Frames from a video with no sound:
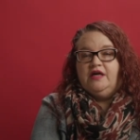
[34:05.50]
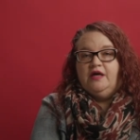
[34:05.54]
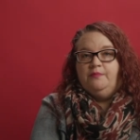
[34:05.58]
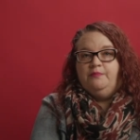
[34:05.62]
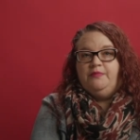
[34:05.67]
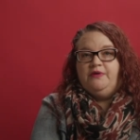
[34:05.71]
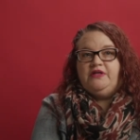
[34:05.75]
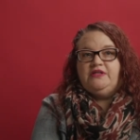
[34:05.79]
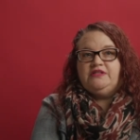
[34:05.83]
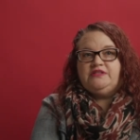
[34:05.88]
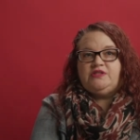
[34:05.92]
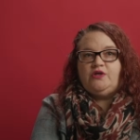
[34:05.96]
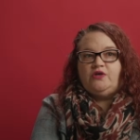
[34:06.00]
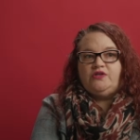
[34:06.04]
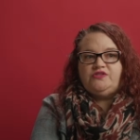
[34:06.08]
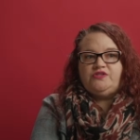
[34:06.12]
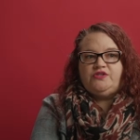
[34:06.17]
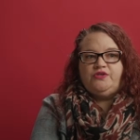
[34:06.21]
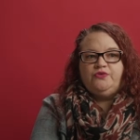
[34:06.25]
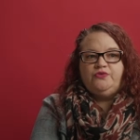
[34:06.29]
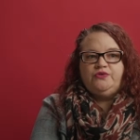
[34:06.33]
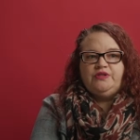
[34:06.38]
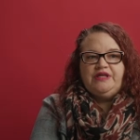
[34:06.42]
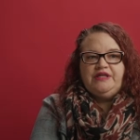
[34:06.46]
but it's
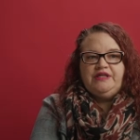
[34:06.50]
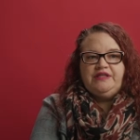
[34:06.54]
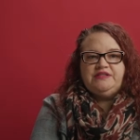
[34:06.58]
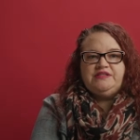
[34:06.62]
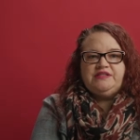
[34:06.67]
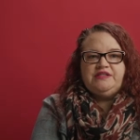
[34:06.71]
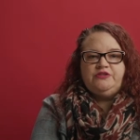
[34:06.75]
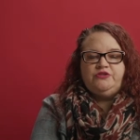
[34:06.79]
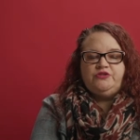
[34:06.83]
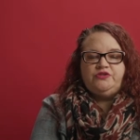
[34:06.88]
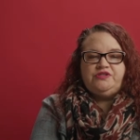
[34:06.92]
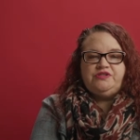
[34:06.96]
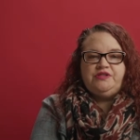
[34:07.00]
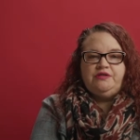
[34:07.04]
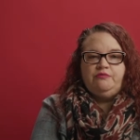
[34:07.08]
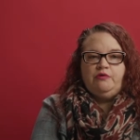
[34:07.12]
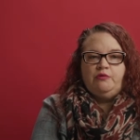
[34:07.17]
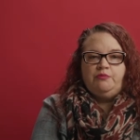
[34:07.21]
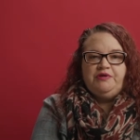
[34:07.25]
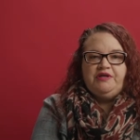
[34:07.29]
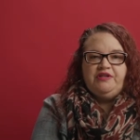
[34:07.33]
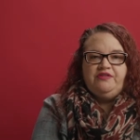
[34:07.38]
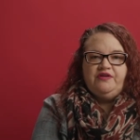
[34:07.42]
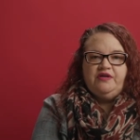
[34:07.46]
also it's interesting when
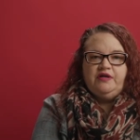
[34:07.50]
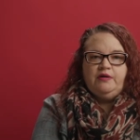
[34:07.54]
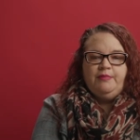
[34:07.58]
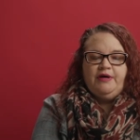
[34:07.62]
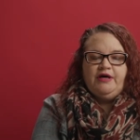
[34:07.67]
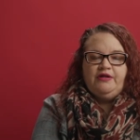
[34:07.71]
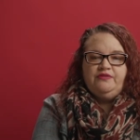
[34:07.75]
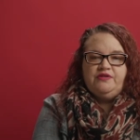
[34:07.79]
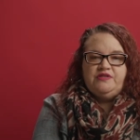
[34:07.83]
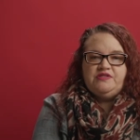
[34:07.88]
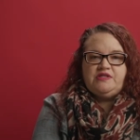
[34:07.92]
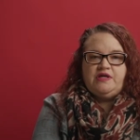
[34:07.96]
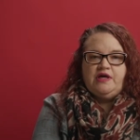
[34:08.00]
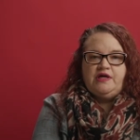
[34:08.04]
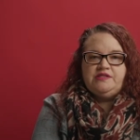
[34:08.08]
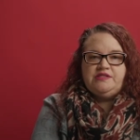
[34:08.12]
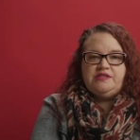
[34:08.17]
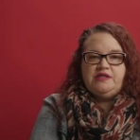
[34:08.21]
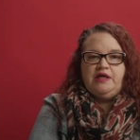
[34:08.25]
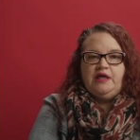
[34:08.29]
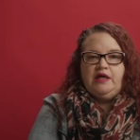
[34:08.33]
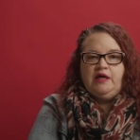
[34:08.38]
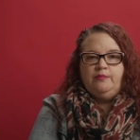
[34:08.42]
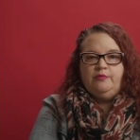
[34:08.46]
we think about these kinds
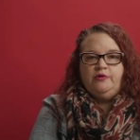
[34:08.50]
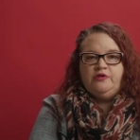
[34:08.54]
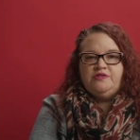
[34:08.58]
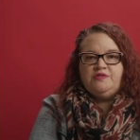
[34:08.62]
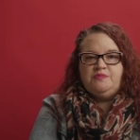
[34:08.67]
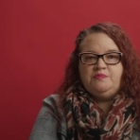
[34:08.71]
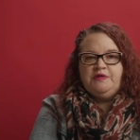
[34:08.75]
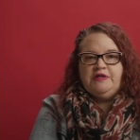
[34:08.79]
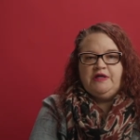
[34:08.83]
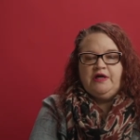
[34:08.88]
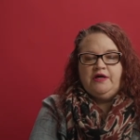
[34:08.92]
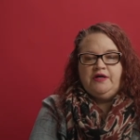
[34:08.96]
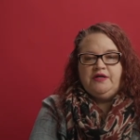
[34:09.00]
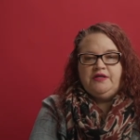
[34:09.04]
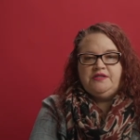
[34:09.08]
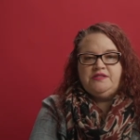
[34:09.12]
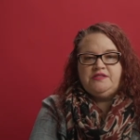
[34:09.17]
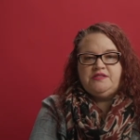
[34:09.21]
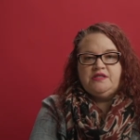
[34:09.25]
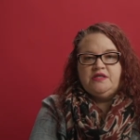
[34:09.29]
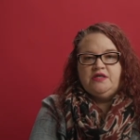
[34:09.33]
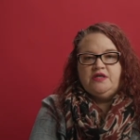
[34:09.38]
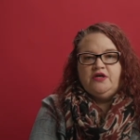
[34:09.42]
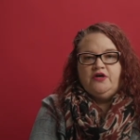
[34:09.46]
of cameras, because